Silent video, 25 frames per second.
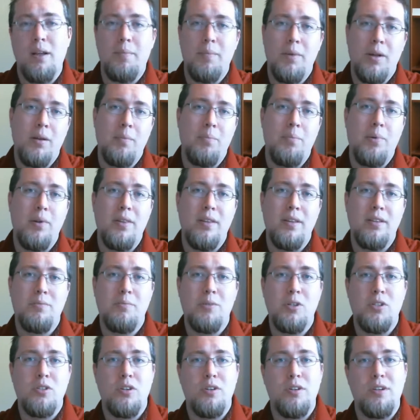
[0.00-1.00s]
am going to put this
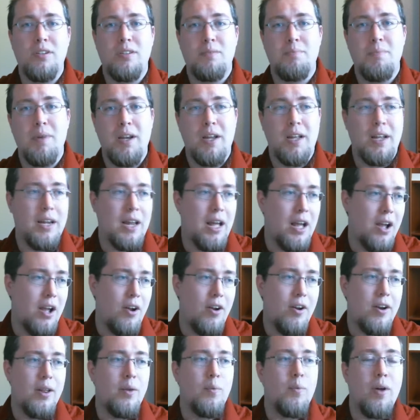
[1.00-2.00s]
much earnest money, and I
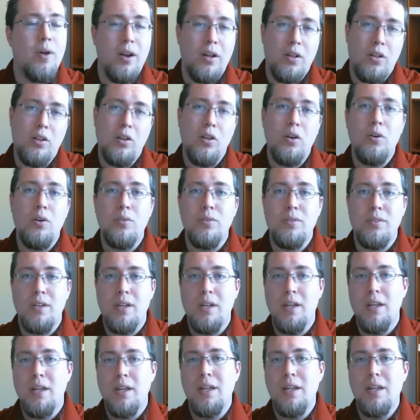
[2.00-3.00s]
already want to close